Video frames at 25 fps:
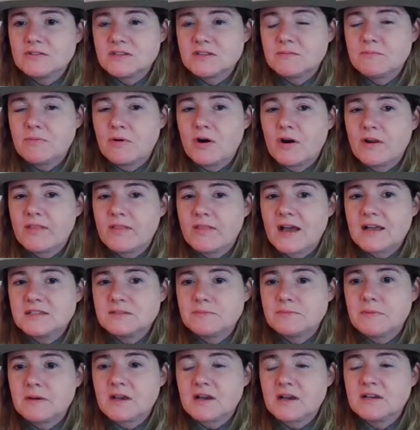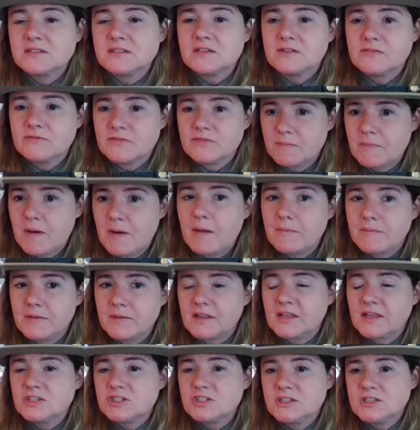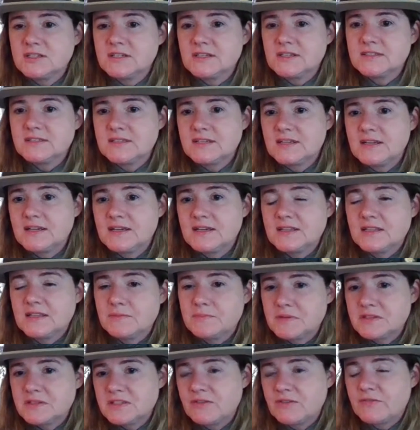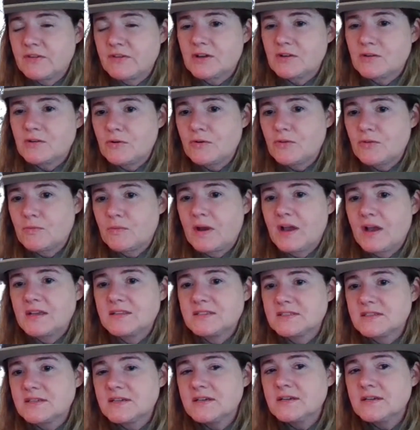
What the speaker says: and part of that's because of the population density in the Pacific Northwest.